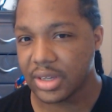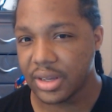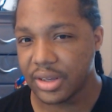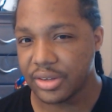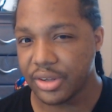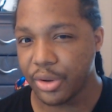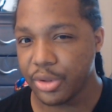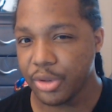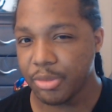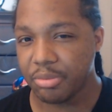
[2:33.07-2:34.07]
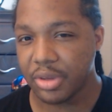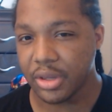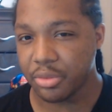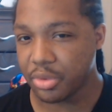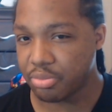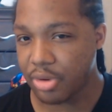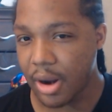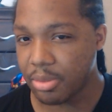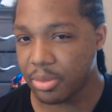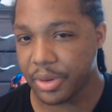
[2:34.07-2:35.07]
no human being would
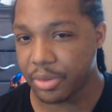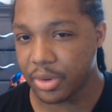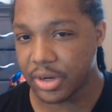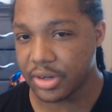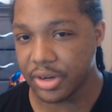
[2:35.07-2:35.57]
probably want to do.